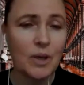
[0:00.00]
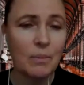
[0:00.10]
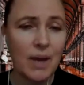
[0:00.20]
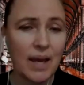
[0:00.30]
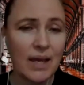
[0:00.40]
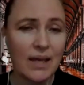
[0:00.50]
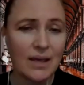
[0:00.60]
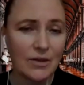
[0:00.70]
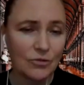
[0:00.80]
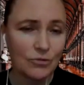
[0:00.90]
We
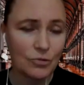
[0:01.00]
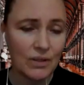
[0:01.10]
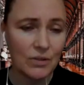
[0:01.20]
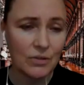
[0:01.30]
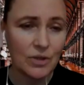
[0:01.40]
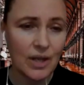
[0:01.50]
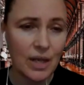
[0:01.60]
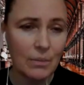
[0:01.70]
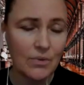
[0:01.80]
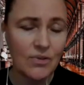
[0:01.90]
make strategy
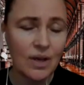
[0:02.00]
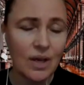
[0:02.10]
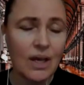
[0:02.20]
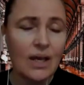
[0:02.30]
games,